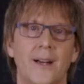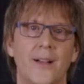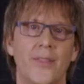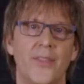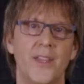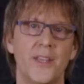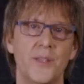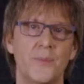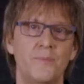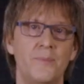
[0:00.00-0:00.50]

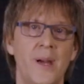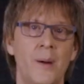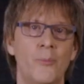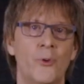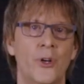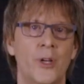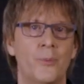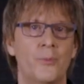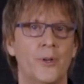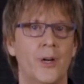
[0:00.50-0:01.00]
This
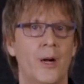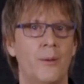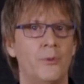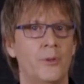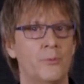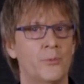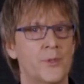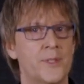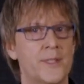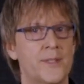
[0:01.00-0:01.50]
memory
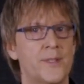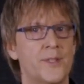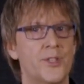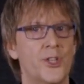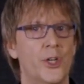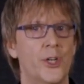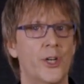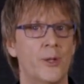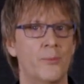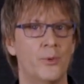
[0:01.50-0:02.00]
problem was the
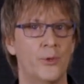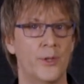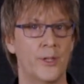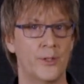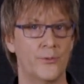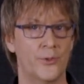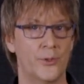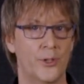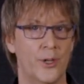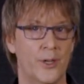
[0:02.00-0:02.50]
starting
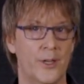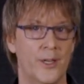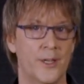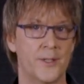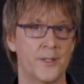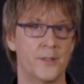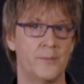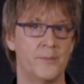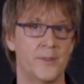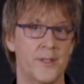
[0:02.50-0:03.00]
point for our
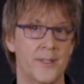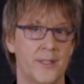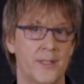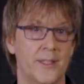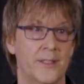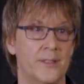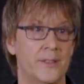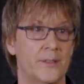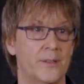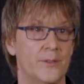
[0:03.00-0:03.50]
custom
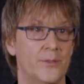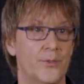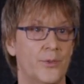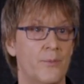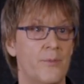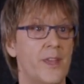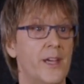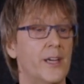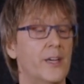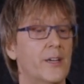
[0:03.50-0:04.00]
design.
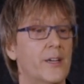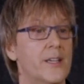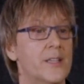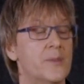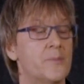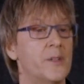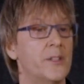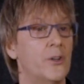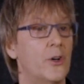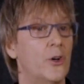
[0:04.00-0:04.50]
From there,
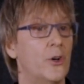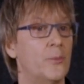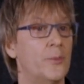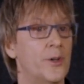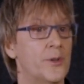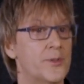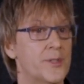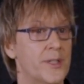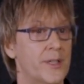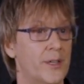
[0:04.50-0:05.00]
it's been
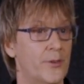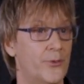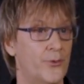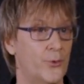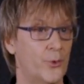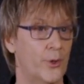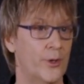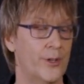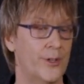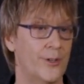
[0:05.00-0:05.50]
almost a
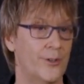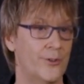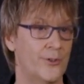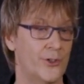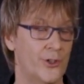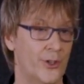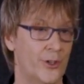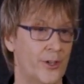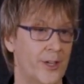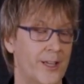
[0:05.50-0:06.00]
4-year
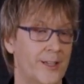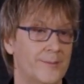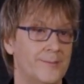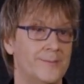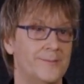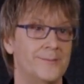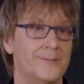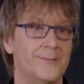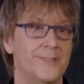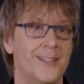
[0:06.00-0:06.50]
journey.
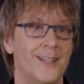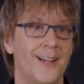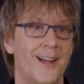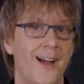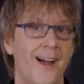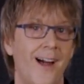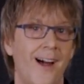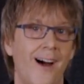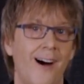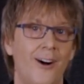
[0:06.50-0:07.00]

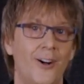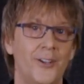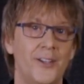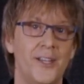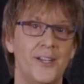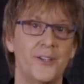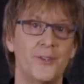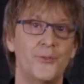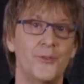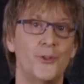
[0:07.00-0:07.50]
I'll
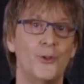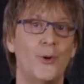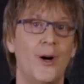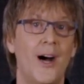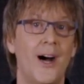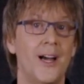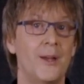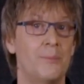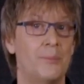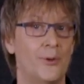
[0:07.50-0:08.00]
hit a few
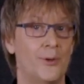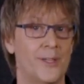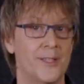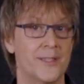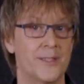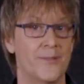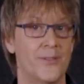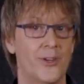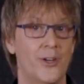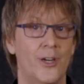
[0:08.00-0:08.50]
high
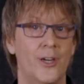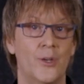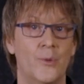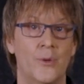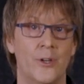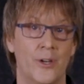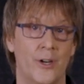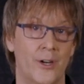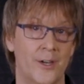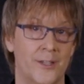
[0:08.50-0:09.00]
points of the
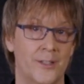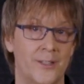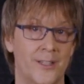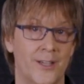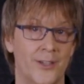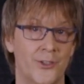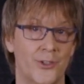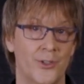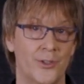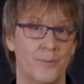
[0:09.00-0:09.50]
hardware
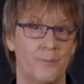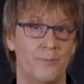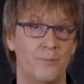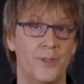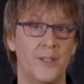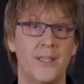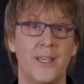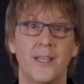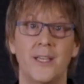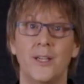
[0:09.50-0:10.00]
architecture,
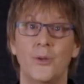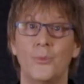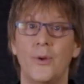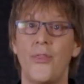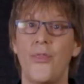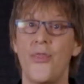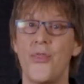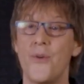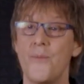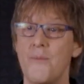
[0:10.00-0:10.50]
beginning
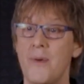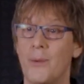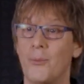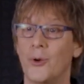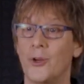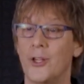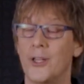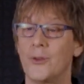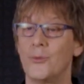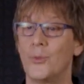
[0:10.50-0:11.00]
with the
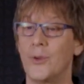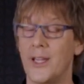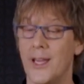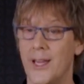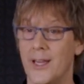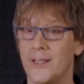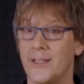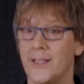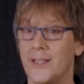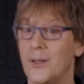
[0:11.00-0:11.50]
memory we
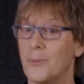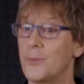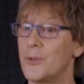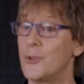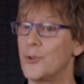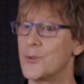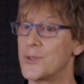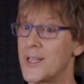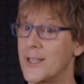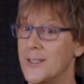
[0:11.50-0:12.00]
ended up
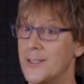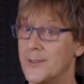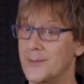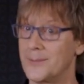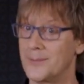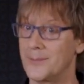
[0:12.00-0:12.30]
using.